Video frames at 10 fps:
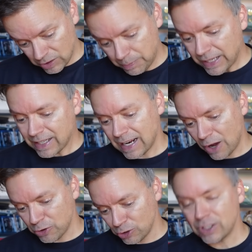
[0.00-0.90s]
depending on how
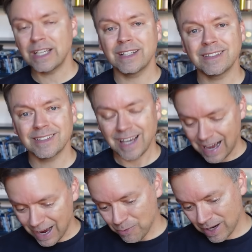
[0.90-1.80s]
you look at it,
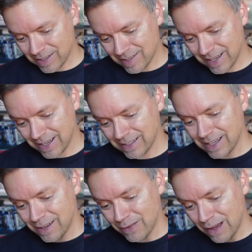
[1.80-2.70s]
I want to say
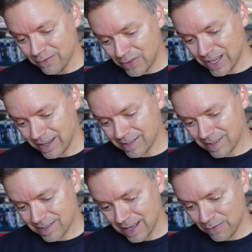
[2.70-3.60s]
that this
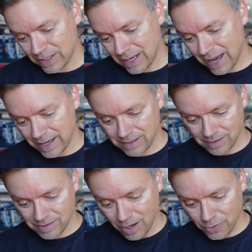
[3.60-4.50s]
7-night
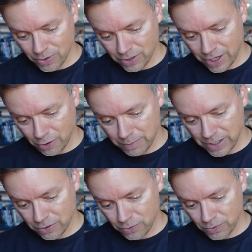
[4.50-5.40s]
Southern
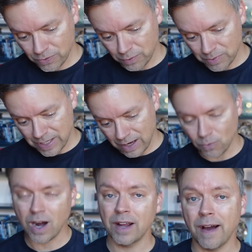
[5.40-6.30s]
Caribbean cruise from San
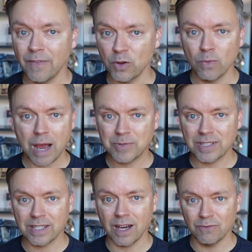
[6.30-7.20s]
Juan on the
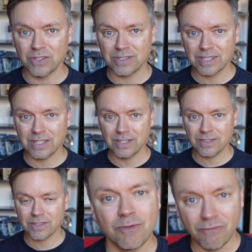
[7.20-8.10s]
Rhapsody of the
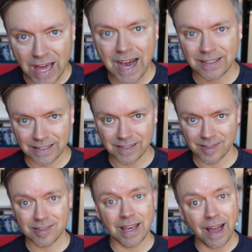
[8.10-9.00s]
Seas, that
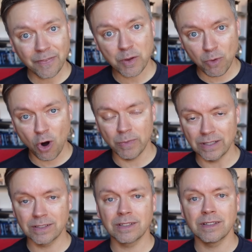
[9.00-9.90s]
is, at the
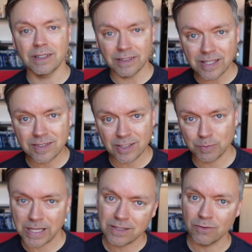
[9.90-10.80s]
moment, the least
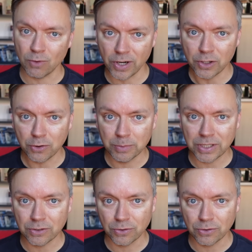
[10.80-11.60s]
expensive Royal Caribbean